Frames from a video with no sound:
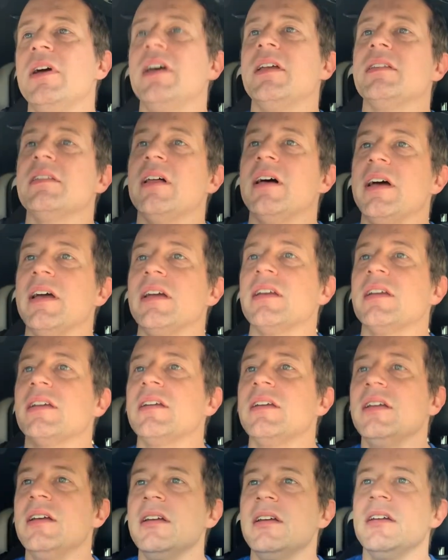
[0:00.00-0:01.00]
And like
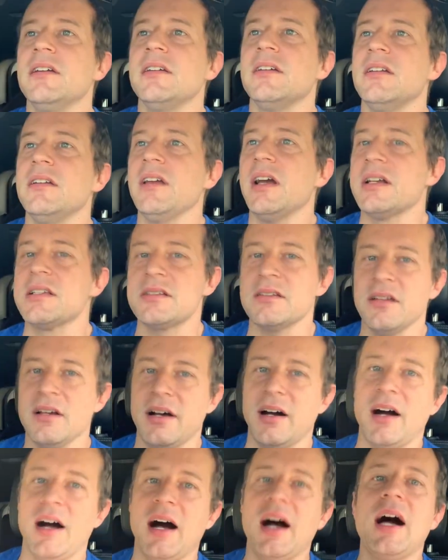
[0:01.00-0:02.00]
as
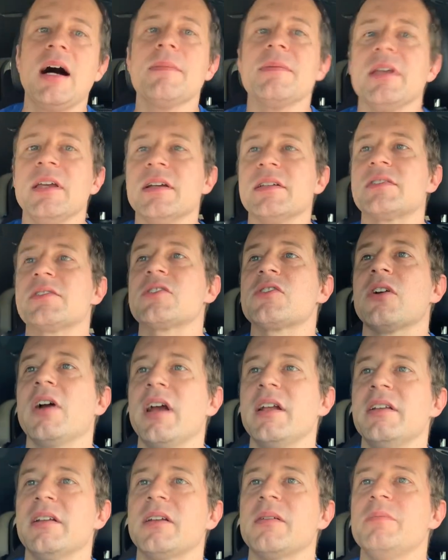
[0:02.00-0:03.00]
a hobbyist
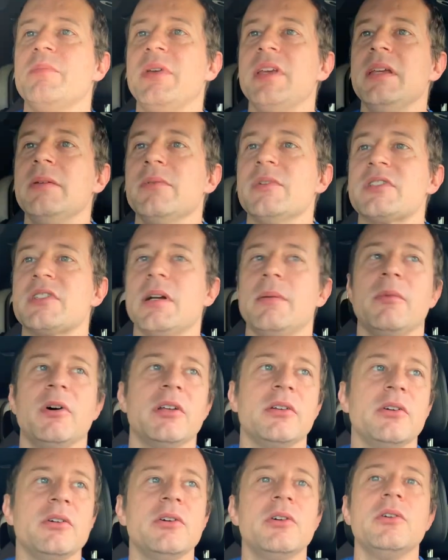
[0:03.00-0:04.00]
trying to compete with someone
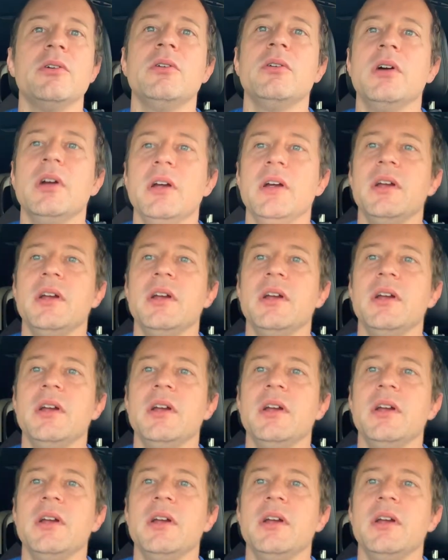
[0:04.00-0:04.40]
who,